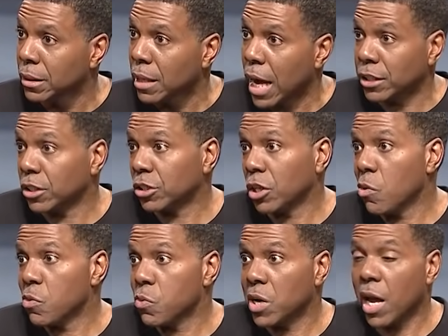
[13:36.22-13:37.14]
I just go
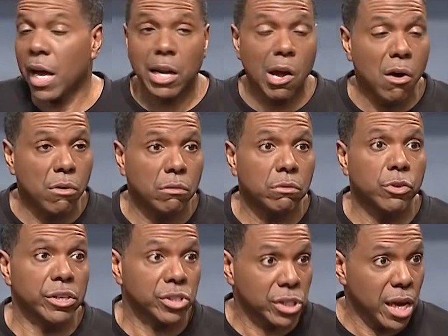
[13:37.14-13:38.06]
with what I know.
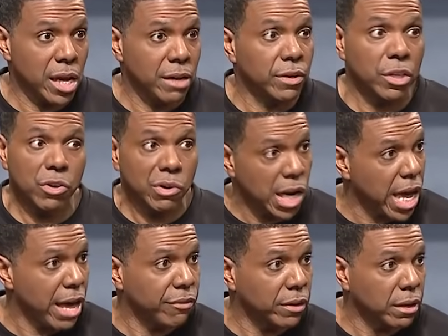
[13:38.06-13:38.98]
You're saved, and you're in
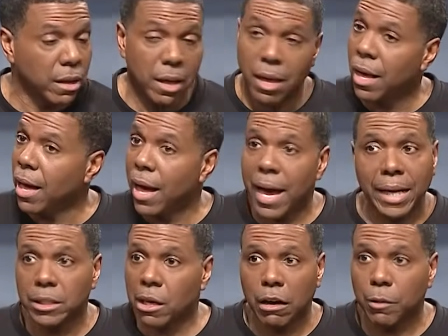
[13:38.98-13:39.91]
heaven. I
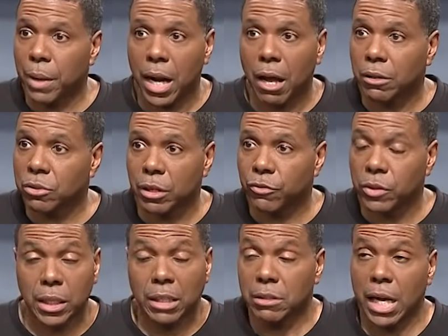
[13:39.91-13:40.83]
ain't talking about all the stuff you
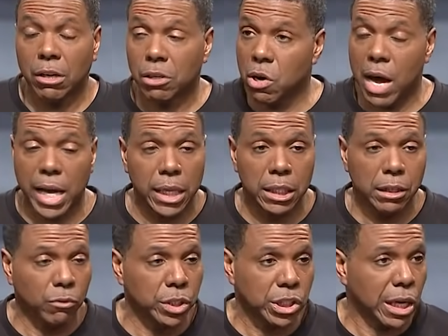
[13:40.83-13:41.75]
did because I don't know. I ain't
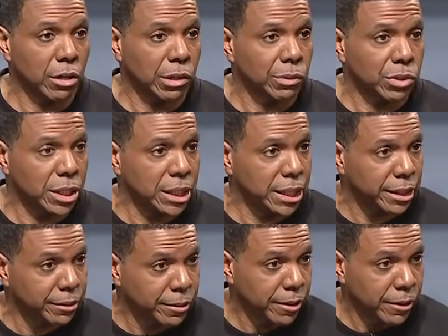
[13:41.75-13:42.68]
lived with you. I don't know what you did.
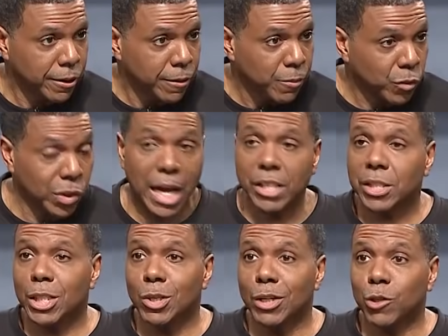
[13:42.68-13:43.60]
When I
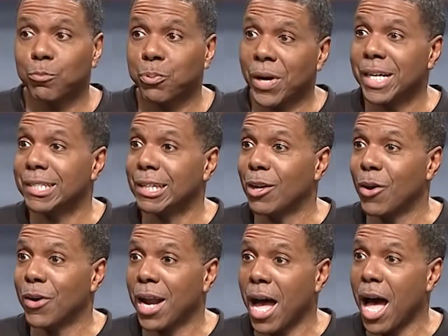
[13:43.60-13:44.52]
see you, it's praise the
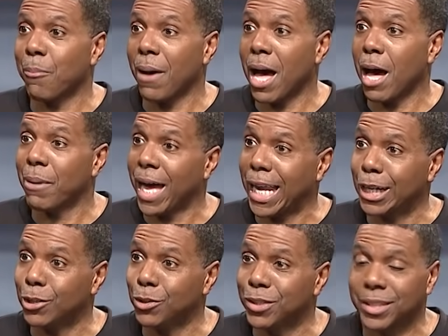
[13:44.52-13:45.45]
Lord, hop, hop,
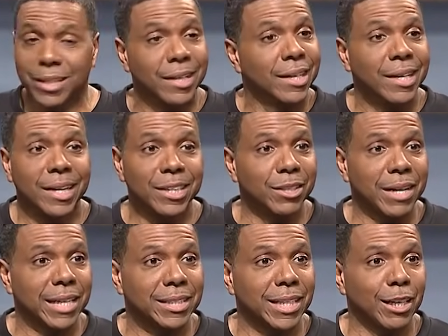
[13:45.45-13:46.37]
hallelujah. You're
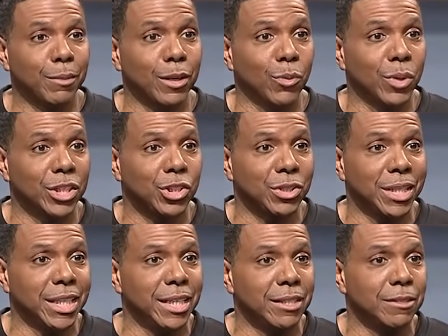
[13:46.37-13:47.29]
not telling me what you're
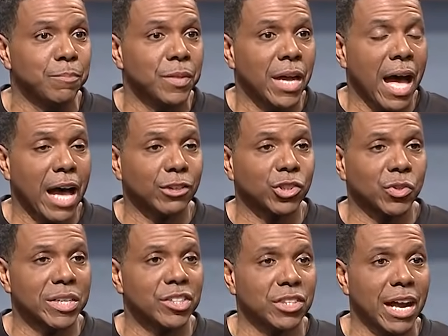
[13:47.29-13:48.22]
eating, how
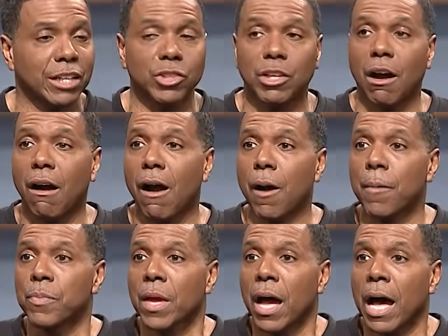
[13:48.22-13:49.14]
stressed out you are,
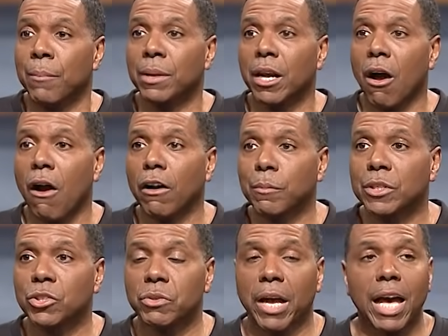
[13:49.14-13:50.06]
how many
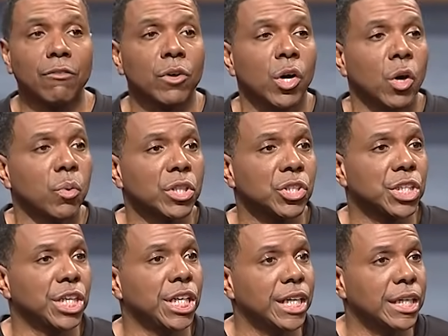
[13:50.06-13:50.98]
arguments you have, what your
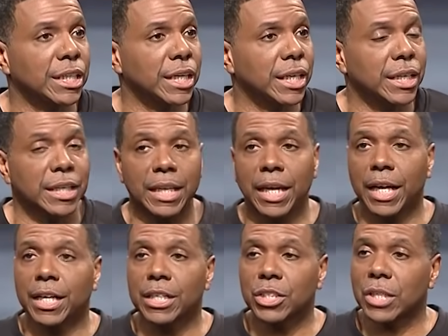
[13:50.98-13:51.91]
kid did they
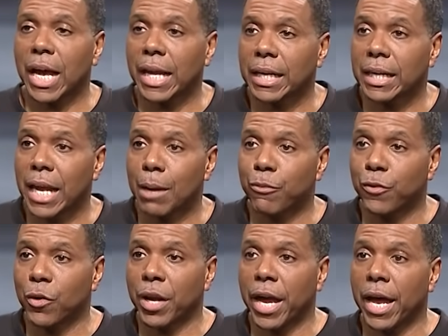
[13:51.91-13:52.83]
cuss you out the night
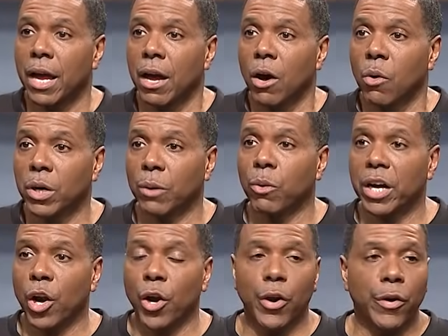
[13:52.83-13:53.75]
before that, what
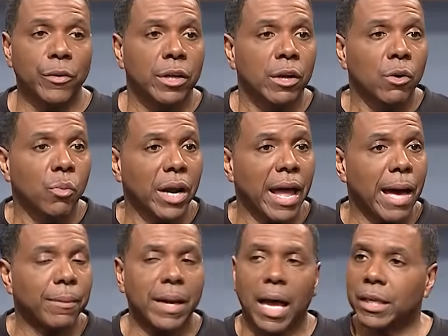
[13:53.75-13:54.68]
hurt, what
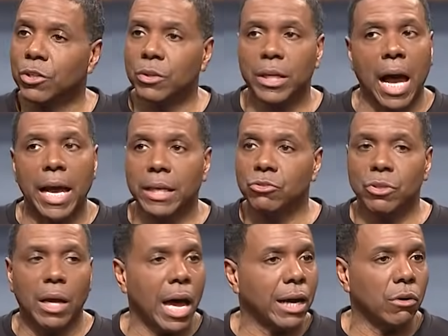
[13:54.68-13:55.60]
happened.
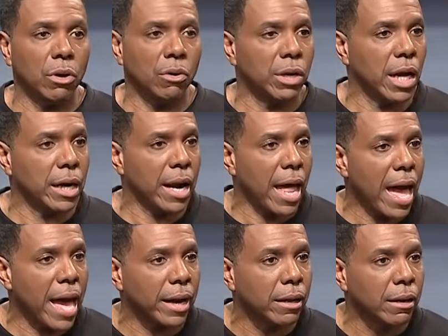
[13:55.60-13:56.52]
I don't know none of
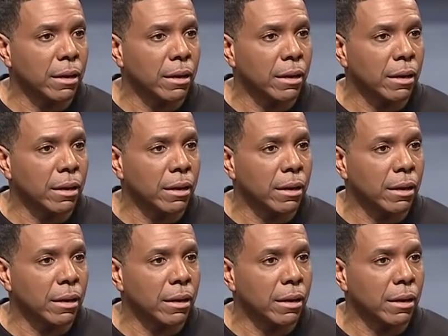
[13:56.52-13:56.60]
that.